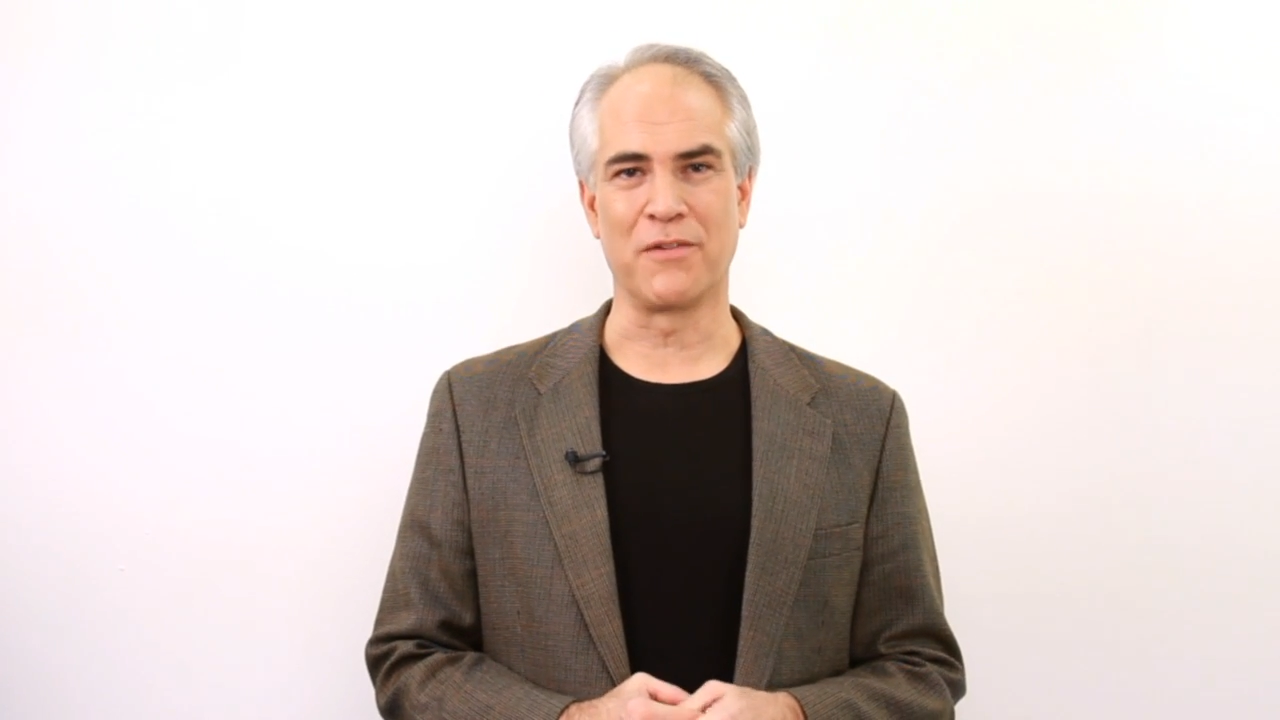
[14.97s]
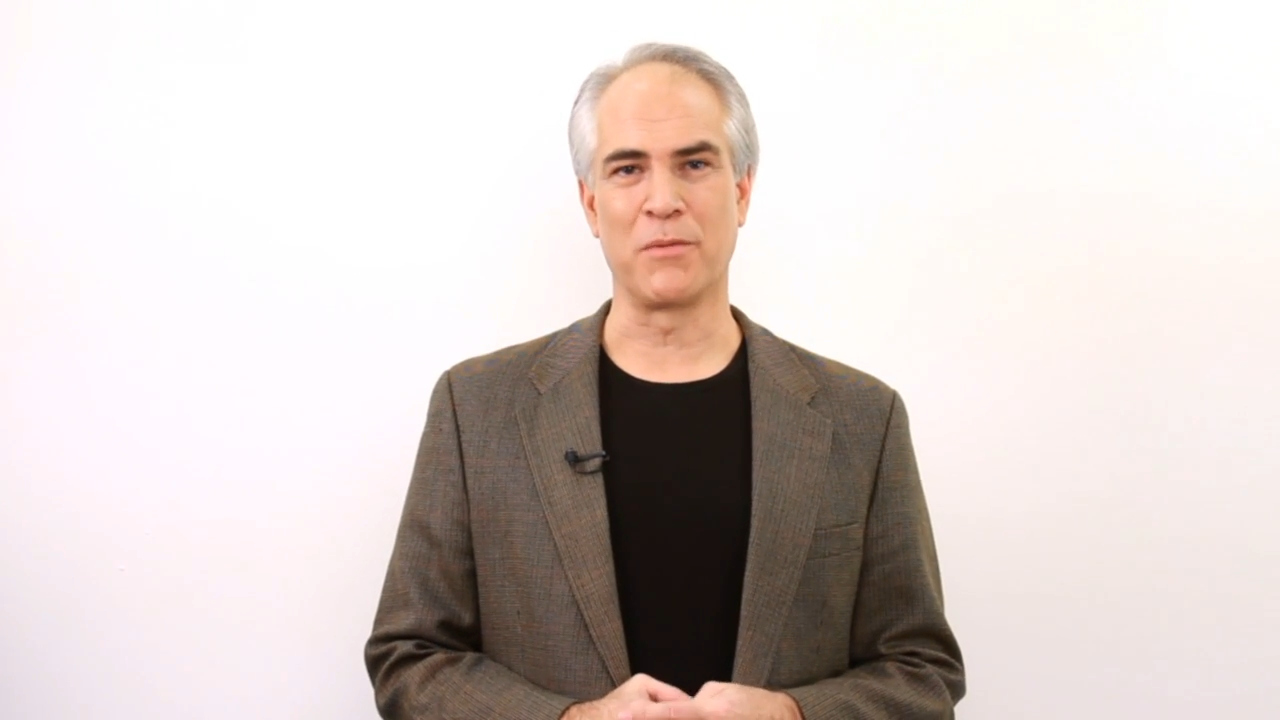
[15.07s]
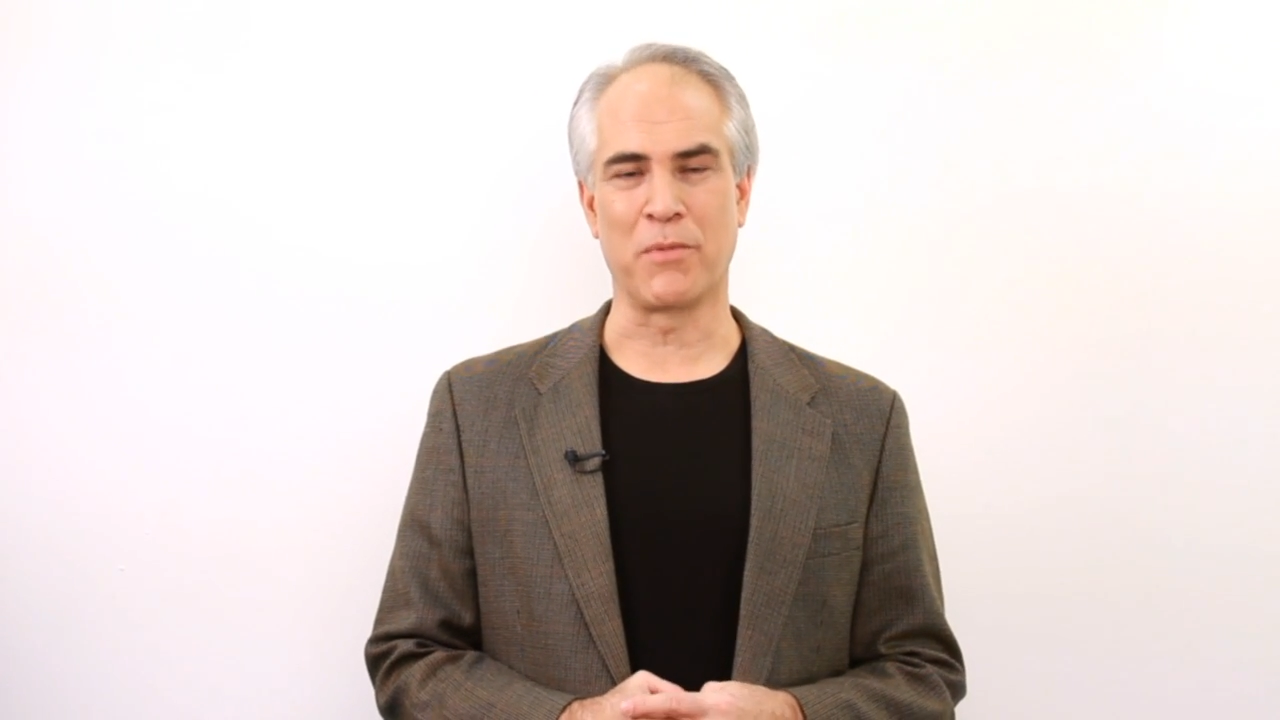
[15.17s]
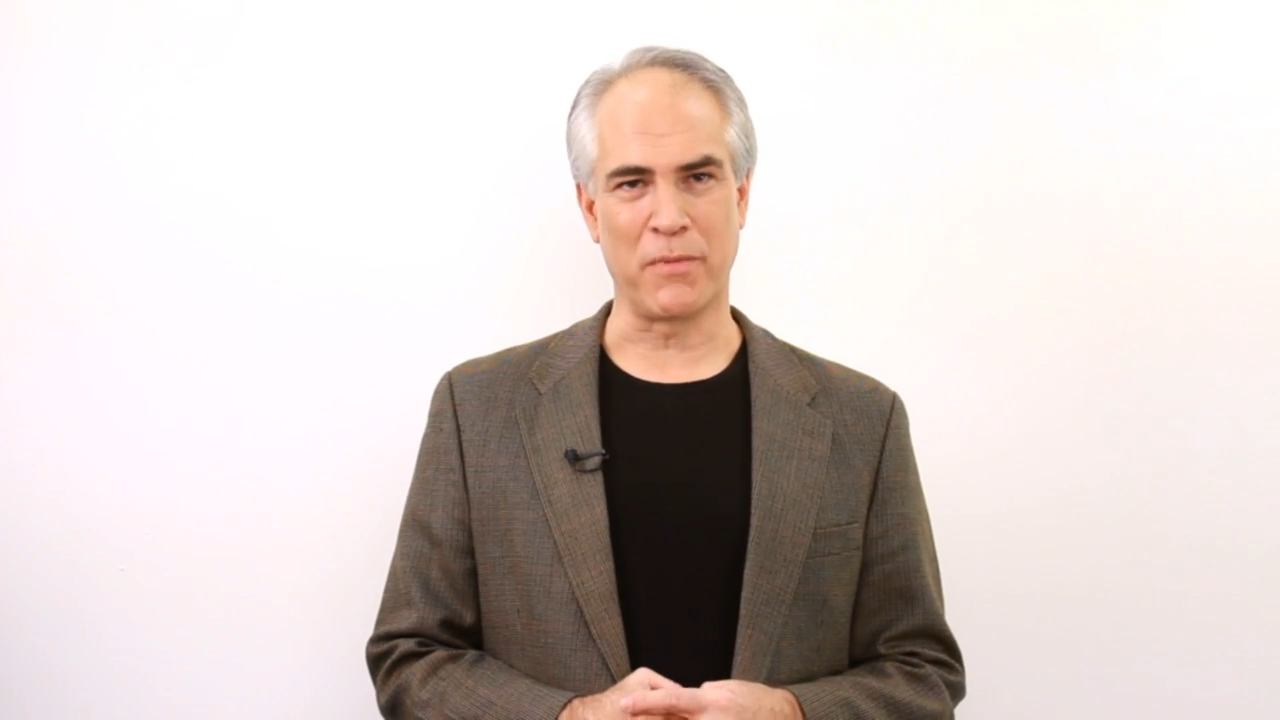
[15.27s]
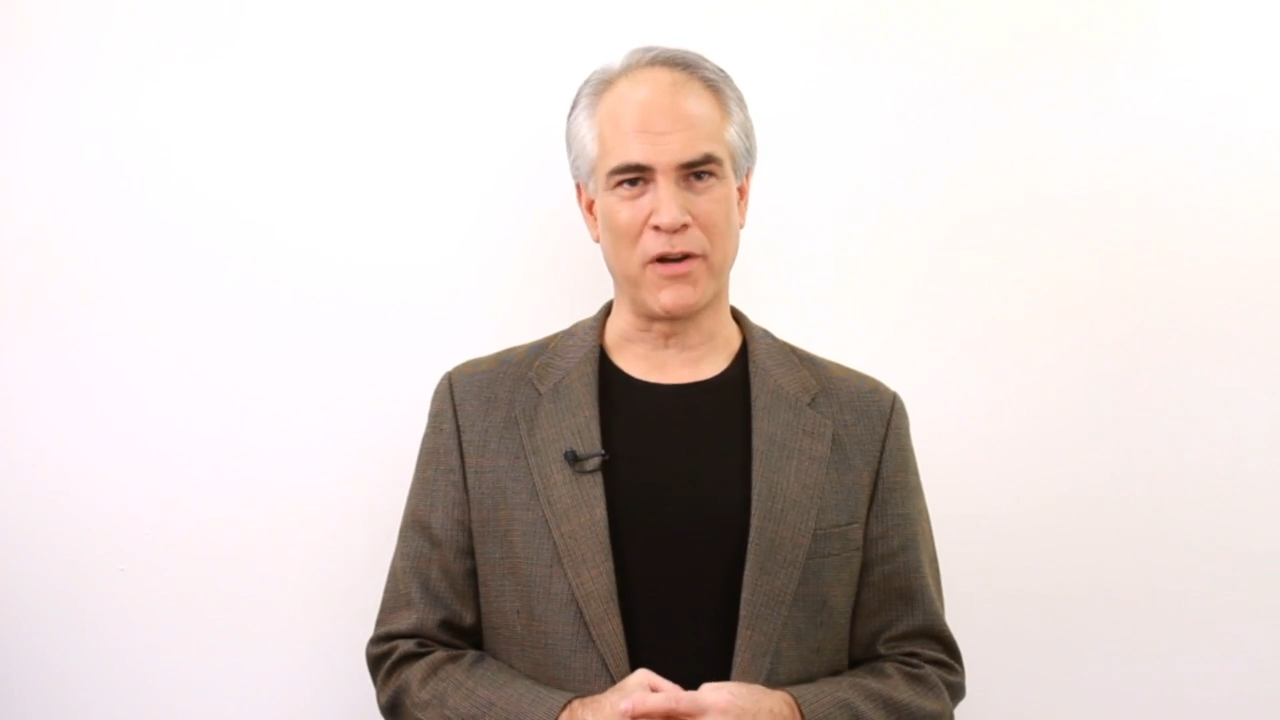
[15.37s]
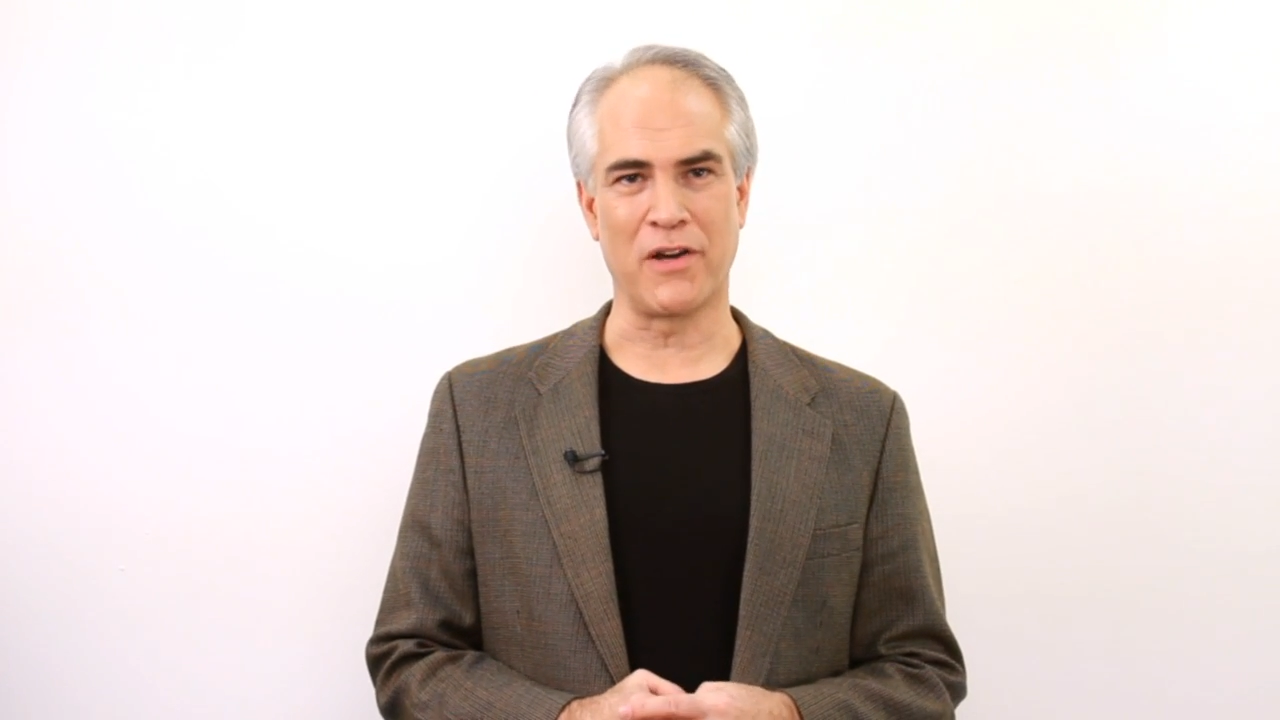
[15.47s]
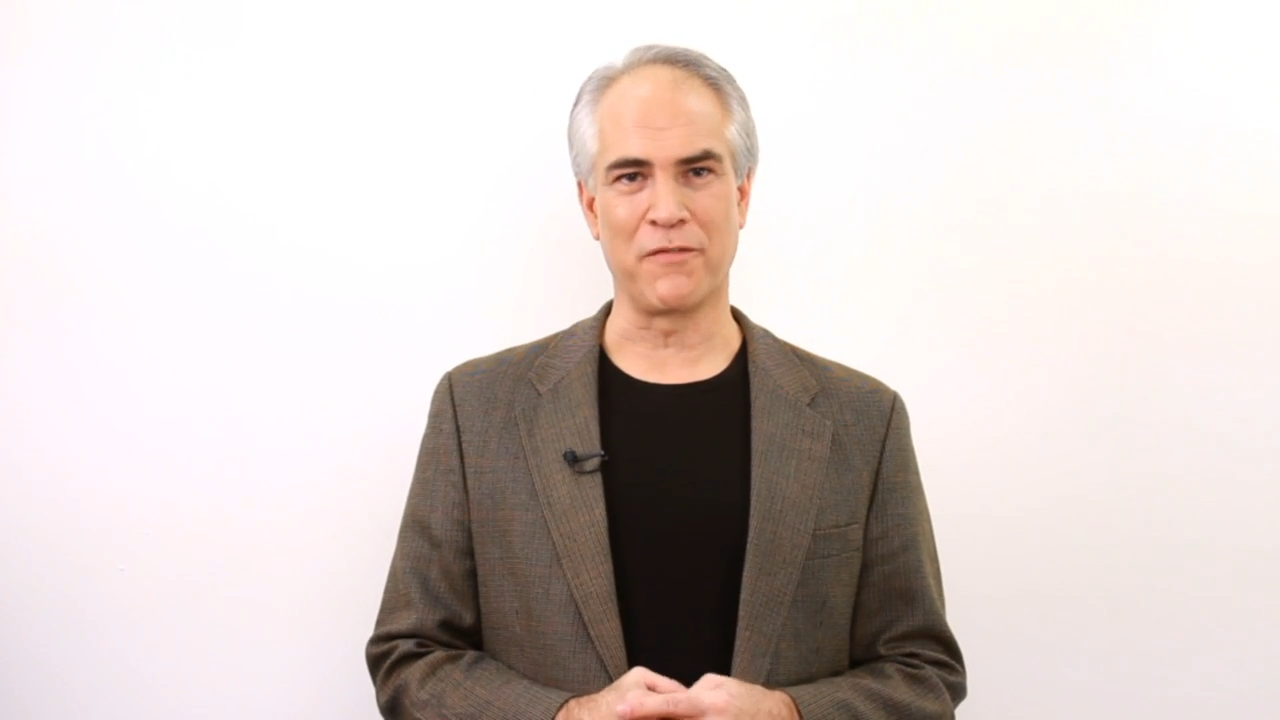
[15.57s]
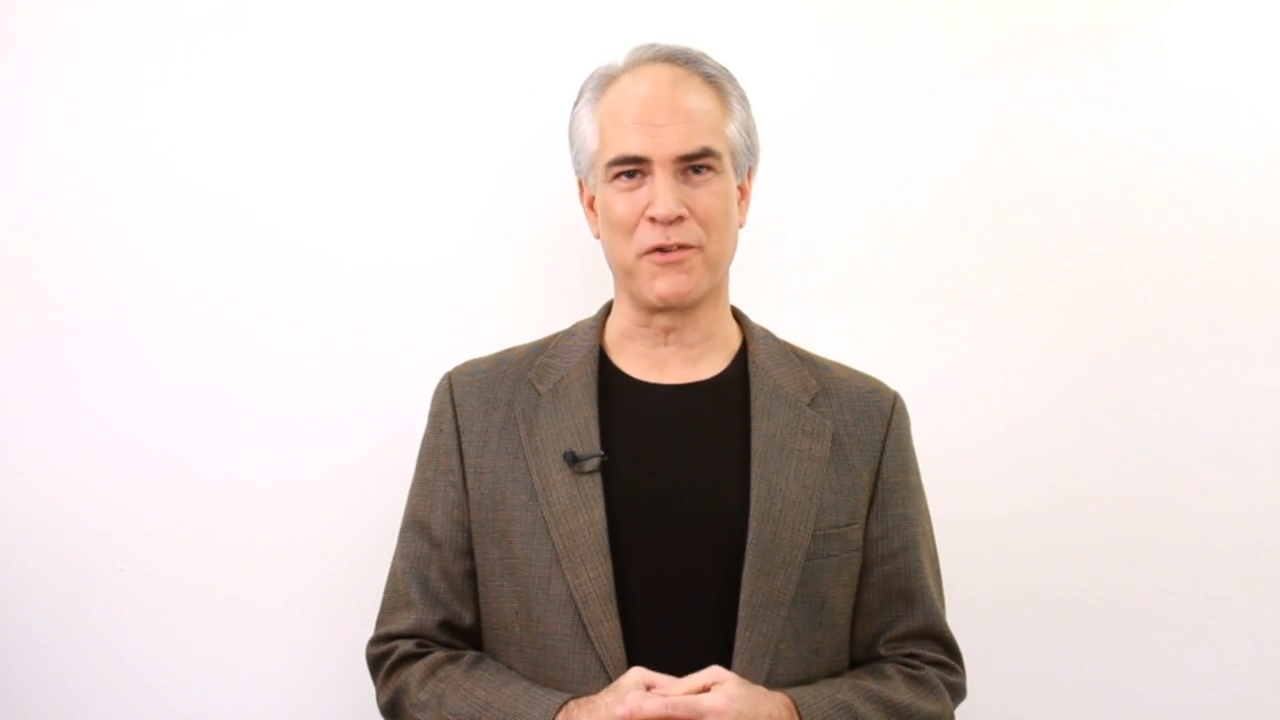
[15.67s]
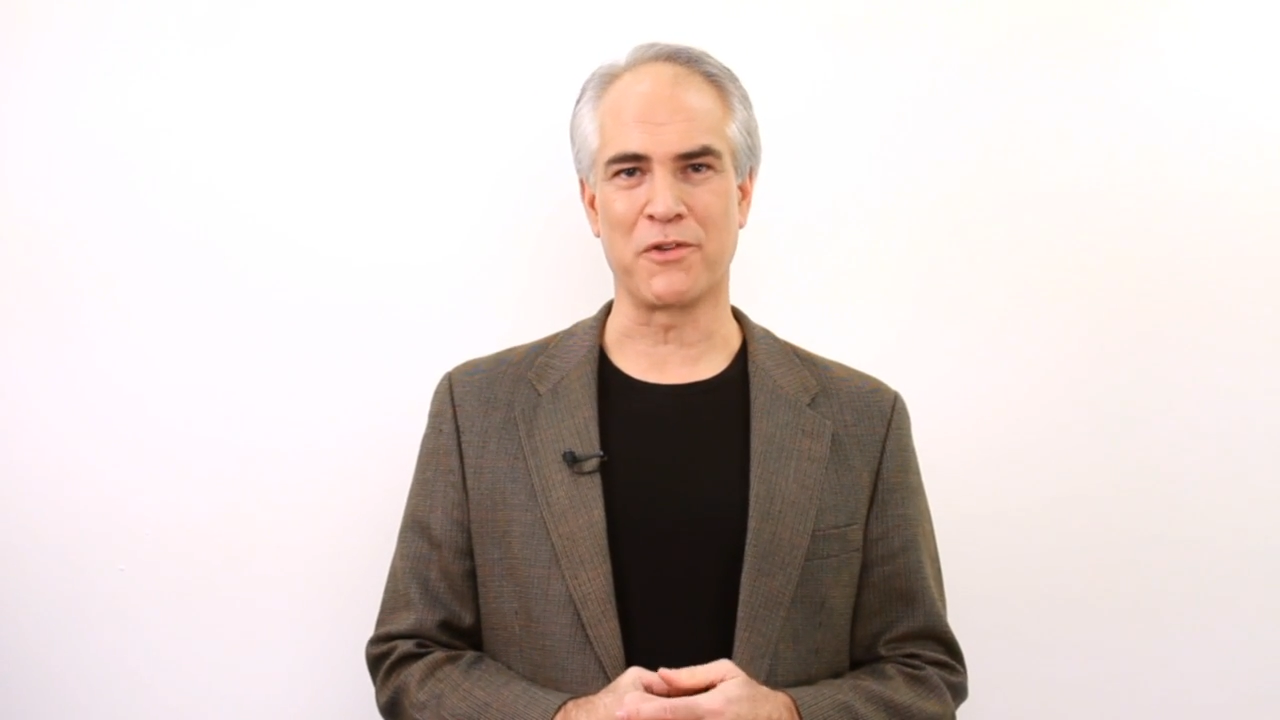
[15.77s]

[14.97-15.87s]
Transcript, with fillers: have been preparing for